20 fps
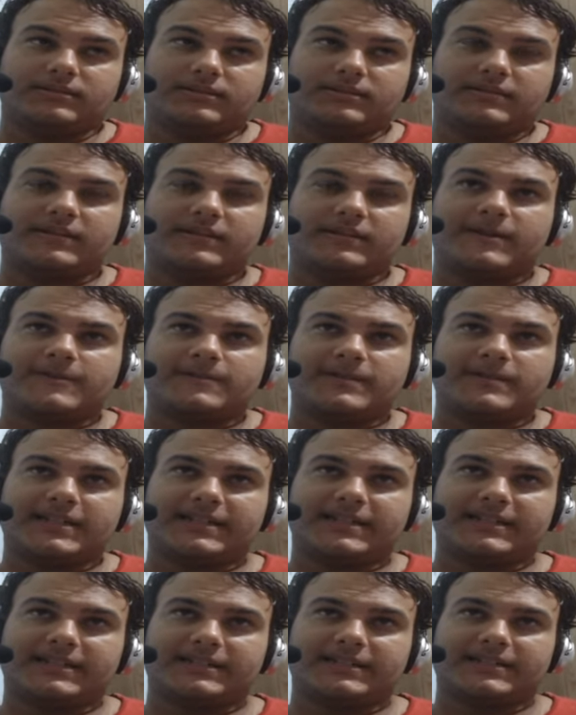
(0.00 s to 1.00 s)
Now,
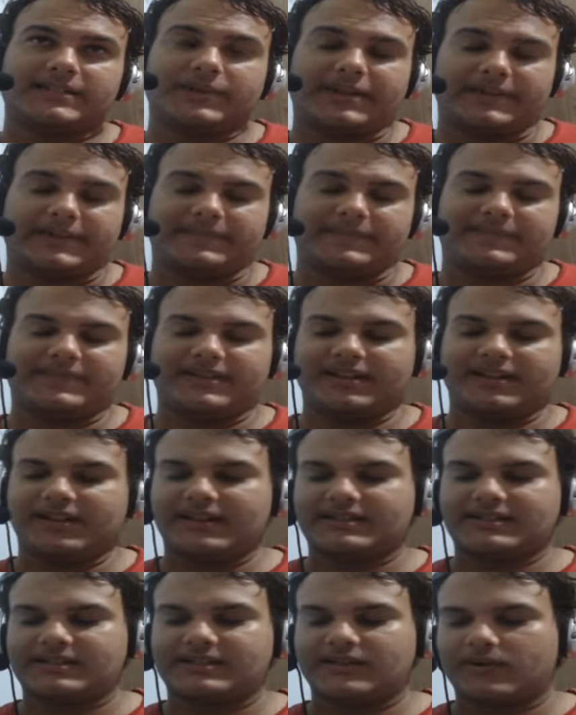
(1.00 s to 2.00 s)
okay,
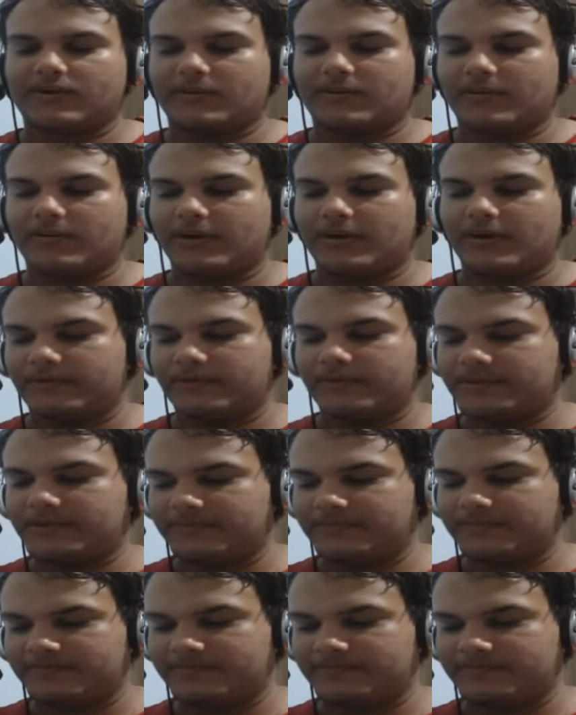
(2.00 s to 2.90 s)
let's talk about